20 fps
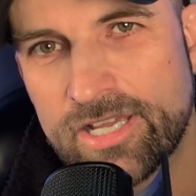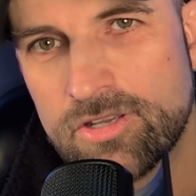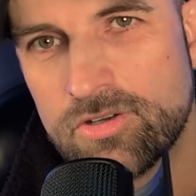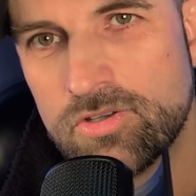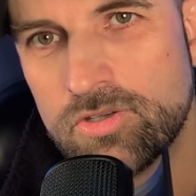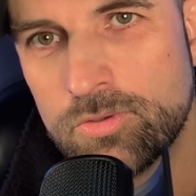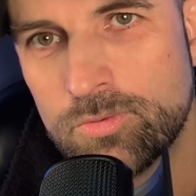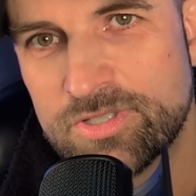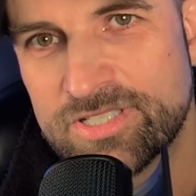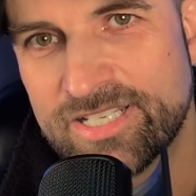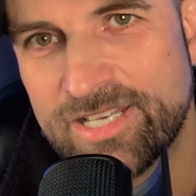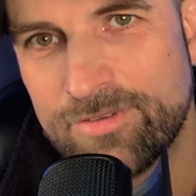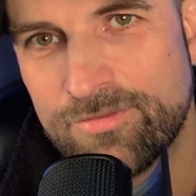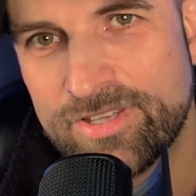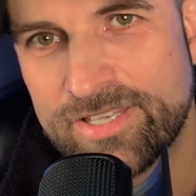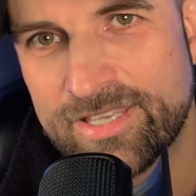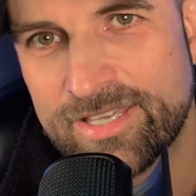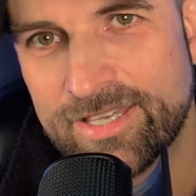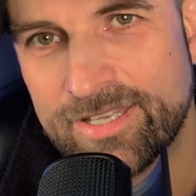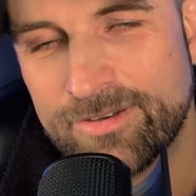and who is
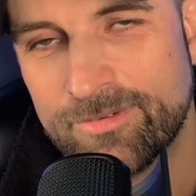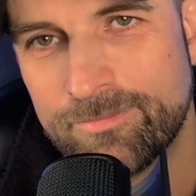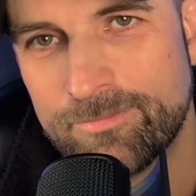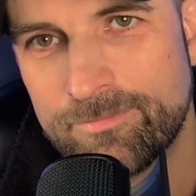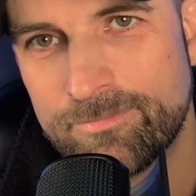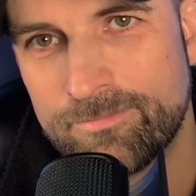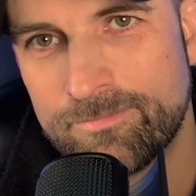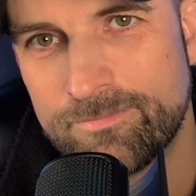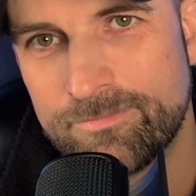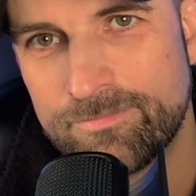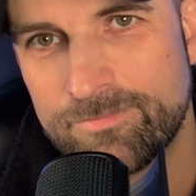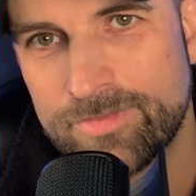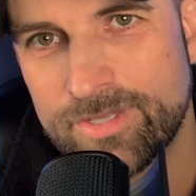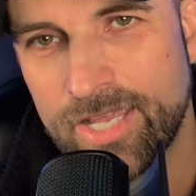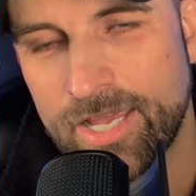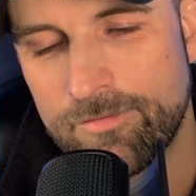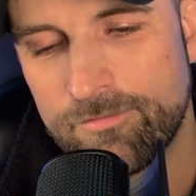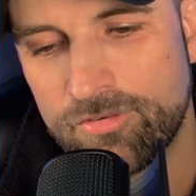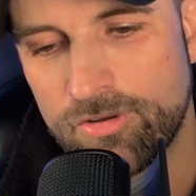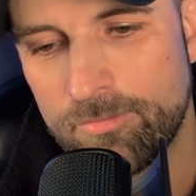living it?
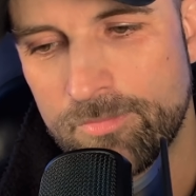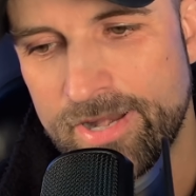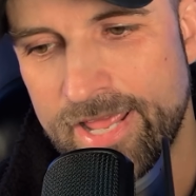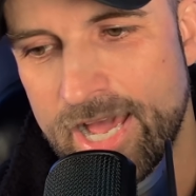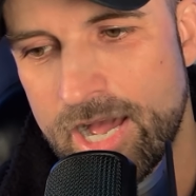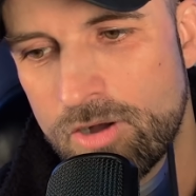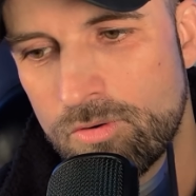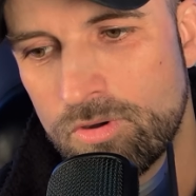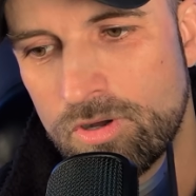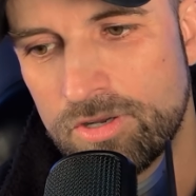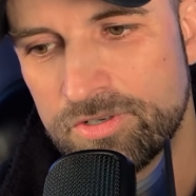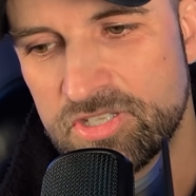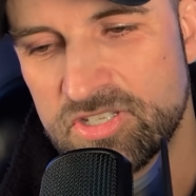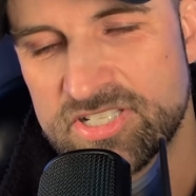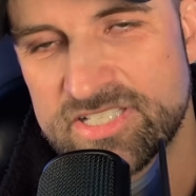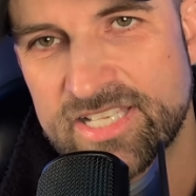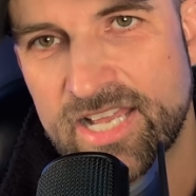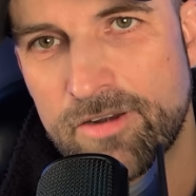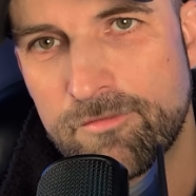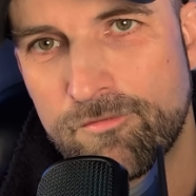And from now on, you
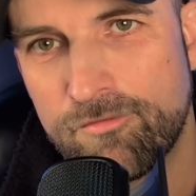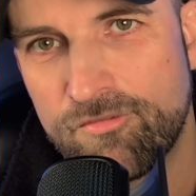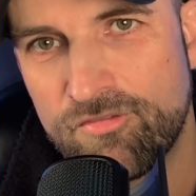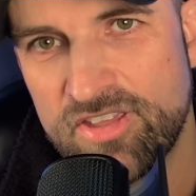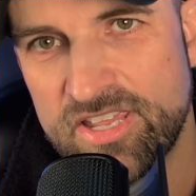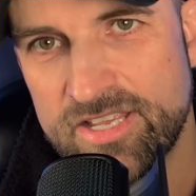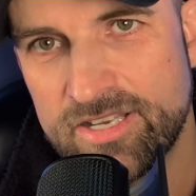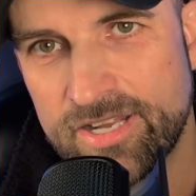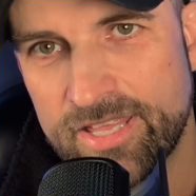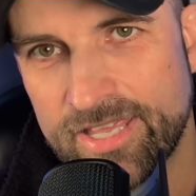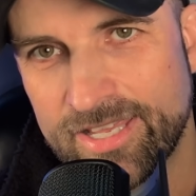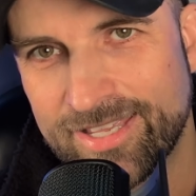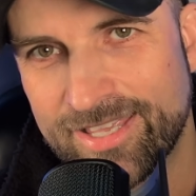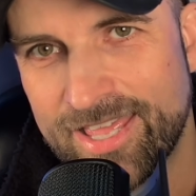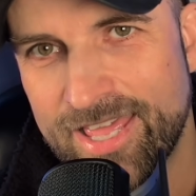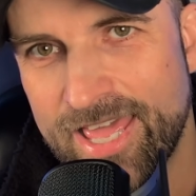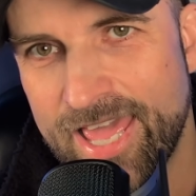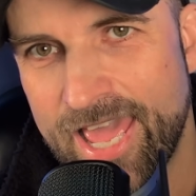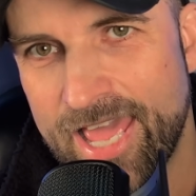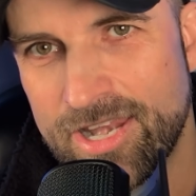start feeling
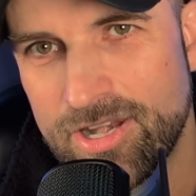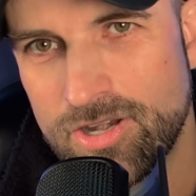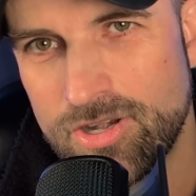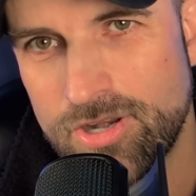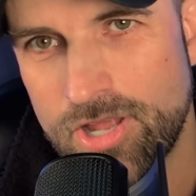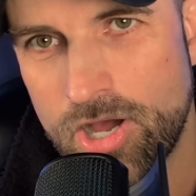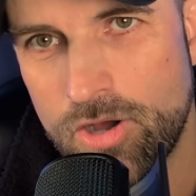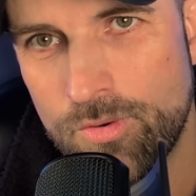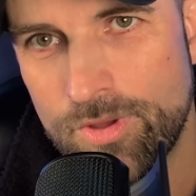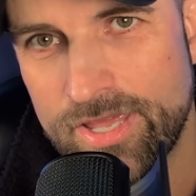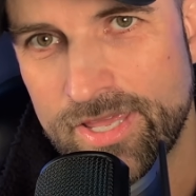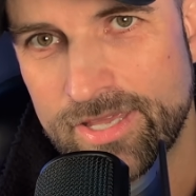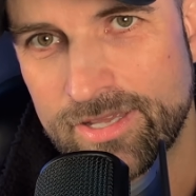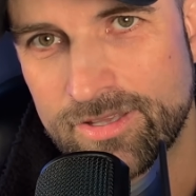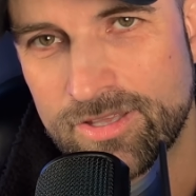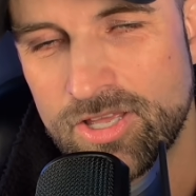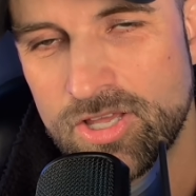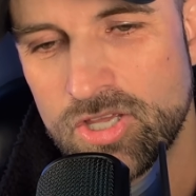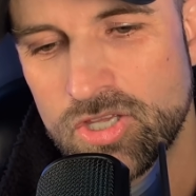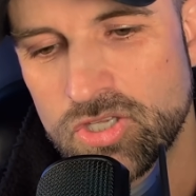and knowing
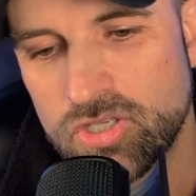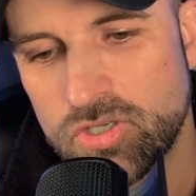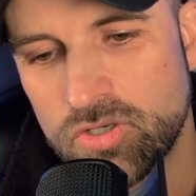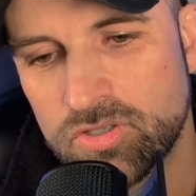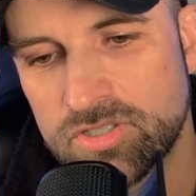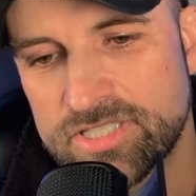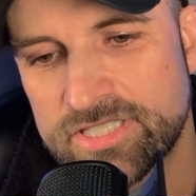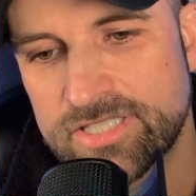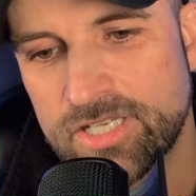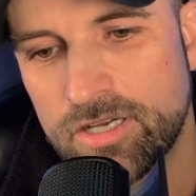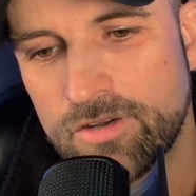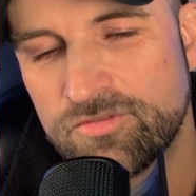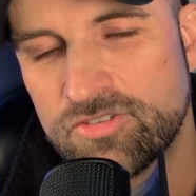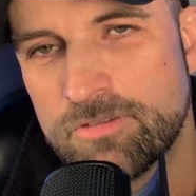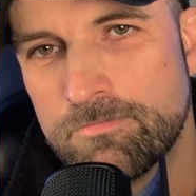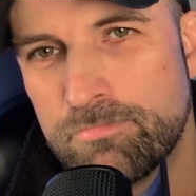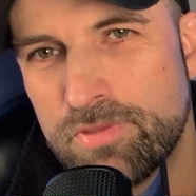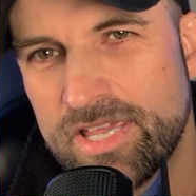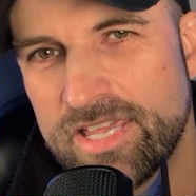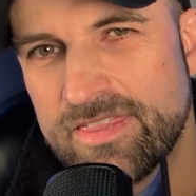yourself to
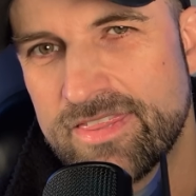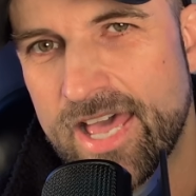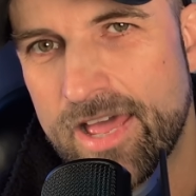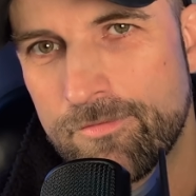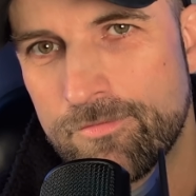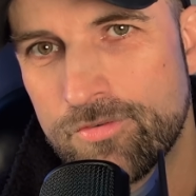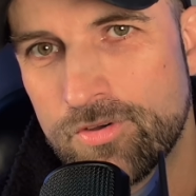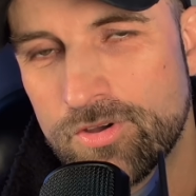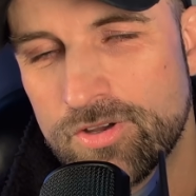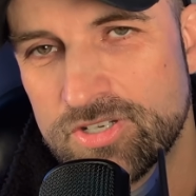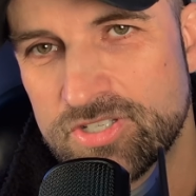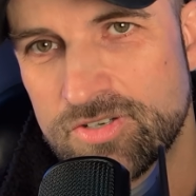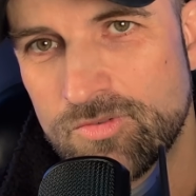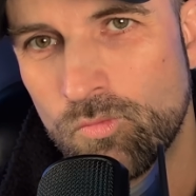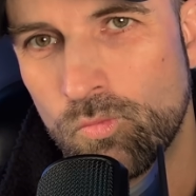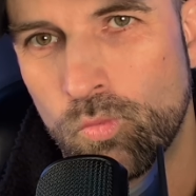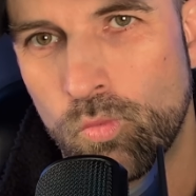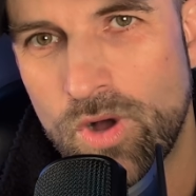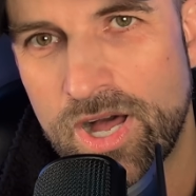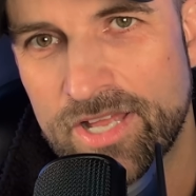be that
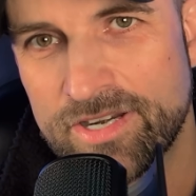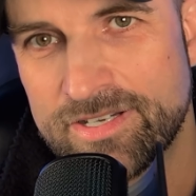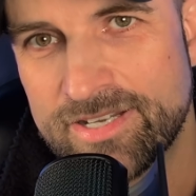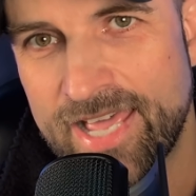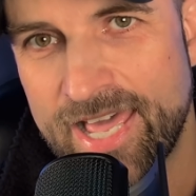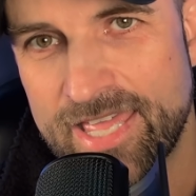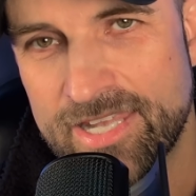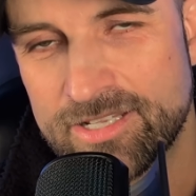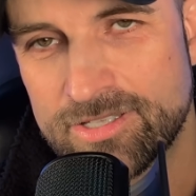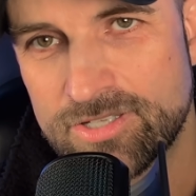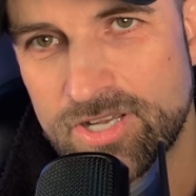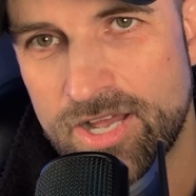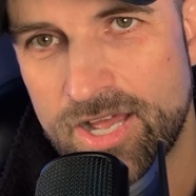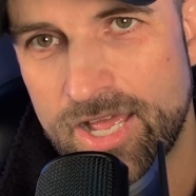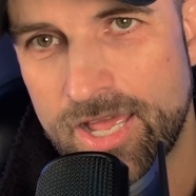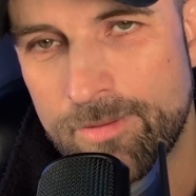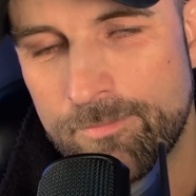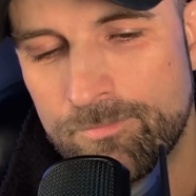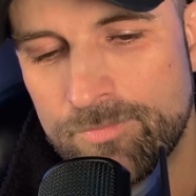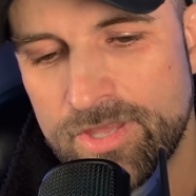version one day at a
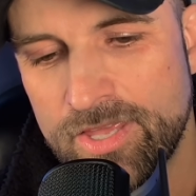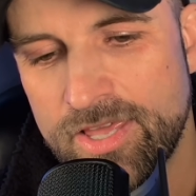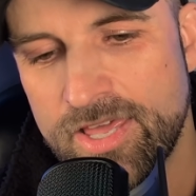time.